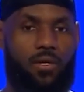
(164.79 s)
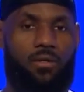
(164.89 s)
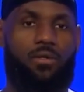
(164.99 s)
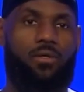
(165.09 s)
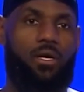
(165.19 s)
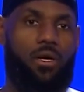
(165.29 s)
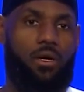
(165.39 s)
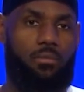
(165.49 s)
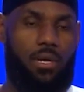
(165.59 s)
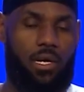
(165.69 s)
Yeah,
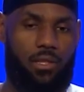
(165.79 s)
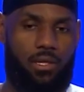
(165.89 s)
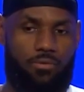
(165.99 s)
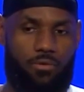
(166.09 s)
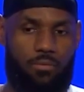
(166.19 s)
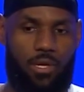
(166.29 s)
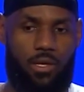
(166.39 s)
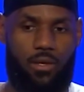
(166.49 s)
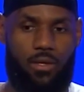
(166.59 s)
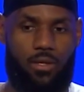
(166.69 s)
I think for
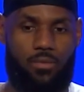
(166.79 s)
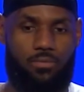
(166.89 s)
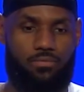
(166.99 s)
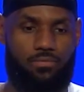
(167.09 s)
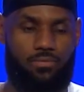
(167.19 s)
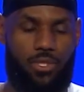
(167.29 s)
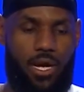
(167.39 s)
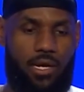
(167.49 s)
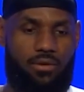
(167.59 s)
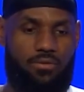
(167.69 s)
me, you
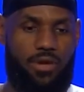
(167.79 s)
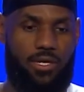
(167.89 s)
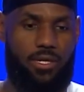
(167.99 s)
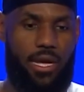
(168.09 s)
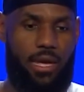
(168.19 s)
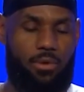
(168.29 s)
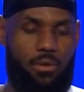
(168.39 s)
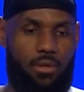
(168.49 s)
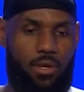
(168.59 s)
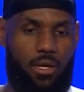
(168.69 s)
know, I can affect the game
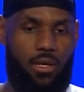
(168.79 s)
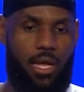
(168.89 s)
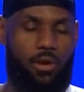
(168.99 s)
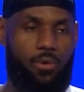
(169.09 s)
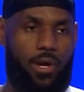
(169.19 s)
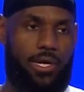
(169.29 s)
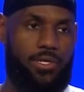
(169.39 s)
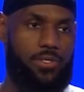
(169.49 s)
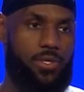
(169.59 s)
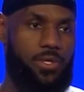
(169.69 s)
in a lot of
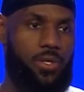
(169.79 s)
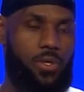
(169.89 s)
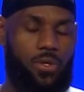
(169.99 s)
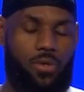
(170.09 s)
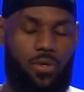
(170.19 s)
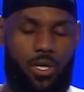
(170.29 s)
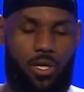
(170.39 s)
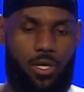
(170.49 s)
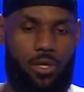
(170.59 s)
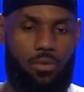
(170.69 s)
ways.
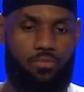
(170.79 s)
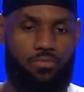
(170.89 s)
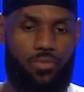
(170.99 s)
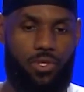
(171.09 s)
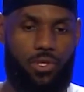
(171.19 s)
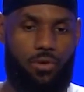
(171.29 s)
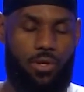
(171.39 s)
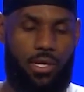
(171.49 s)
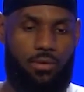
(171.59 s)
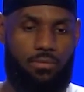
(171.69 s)
You
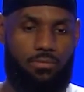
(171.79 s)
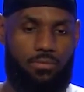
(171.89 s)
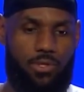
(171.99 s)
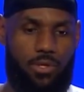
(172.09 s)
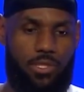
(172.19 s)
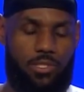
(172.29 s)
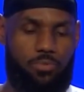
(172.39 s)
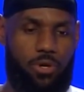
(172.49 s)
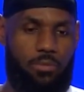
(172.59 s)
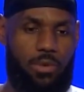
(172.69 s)
know, and, you know, at this
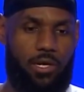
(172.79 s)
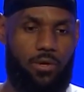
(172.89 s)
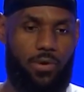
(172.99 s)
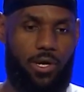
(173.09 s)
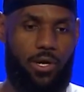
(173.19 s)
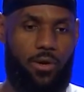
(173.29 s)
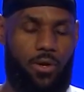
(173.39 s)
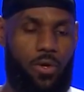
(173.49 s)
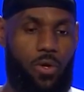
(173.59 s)
point in my career,